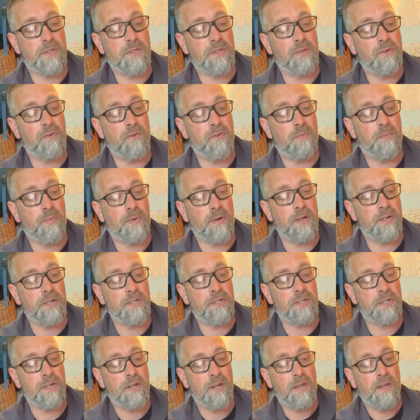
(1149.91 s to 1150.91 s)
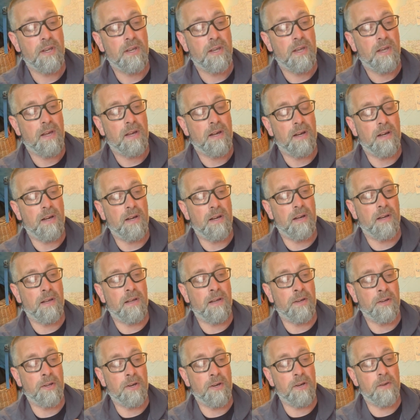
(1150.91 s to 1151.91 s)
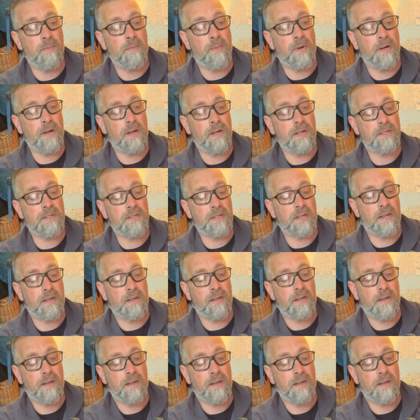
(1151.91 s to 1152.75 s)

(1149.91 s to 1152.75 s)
toothbrush, an eye mask,